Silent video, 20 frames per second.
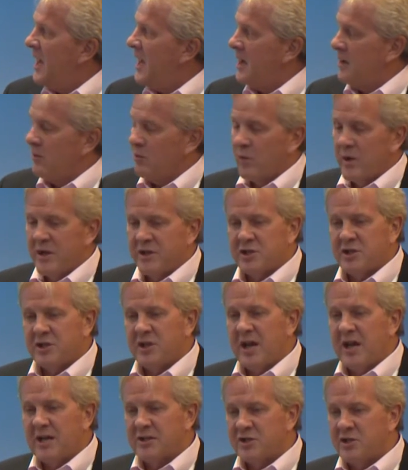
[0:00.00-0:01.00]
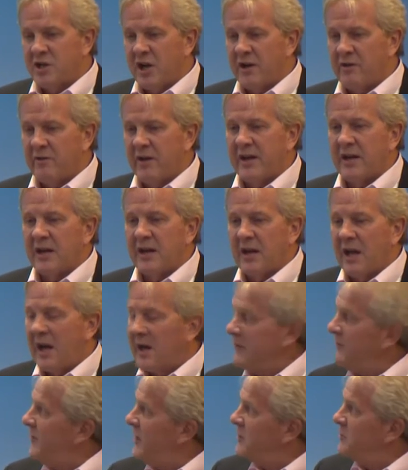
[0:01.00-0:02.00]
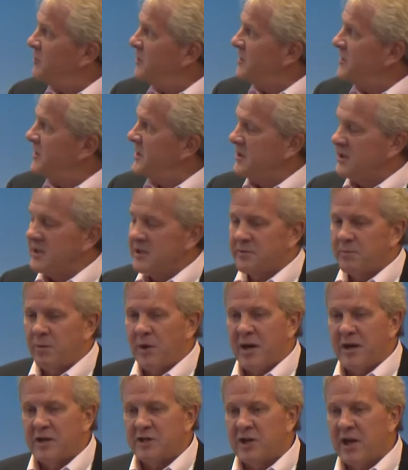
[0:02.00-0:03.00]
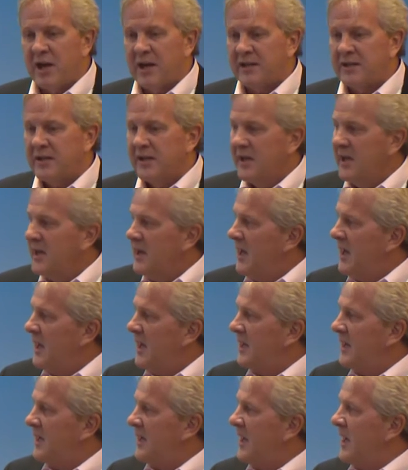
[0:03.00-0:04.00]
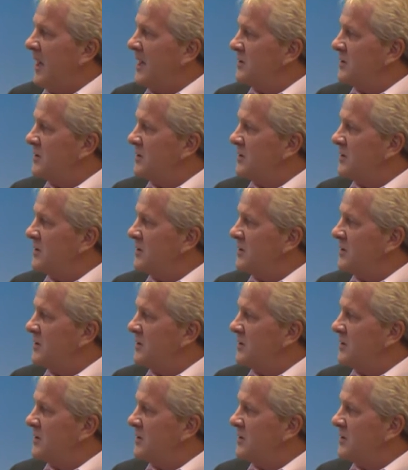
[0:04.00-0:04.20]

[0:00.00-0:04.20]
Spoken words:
which has generated a lot of interest in this project. As